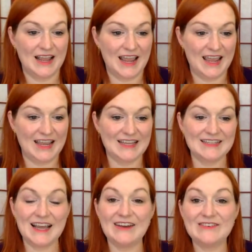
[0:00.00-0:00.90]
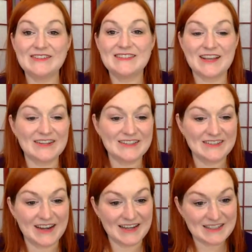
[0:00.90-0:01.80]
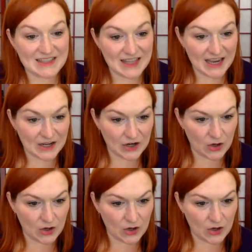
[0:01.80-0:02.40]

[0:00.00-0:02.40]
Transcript: And I will talk to you guys later.